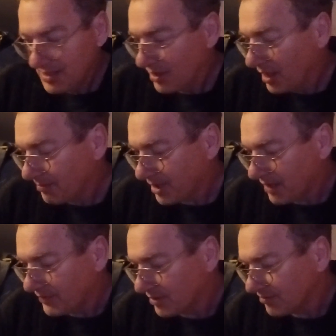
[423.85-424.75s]
Oh,
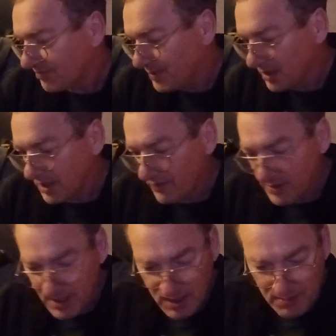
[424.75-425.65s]
careful! Don't spill
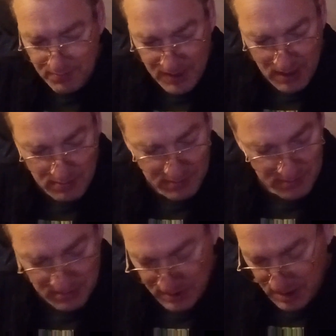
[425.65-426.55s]
everything up now.
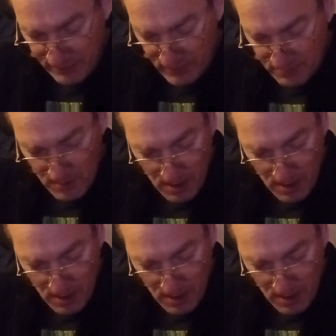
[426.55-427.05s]
Careful.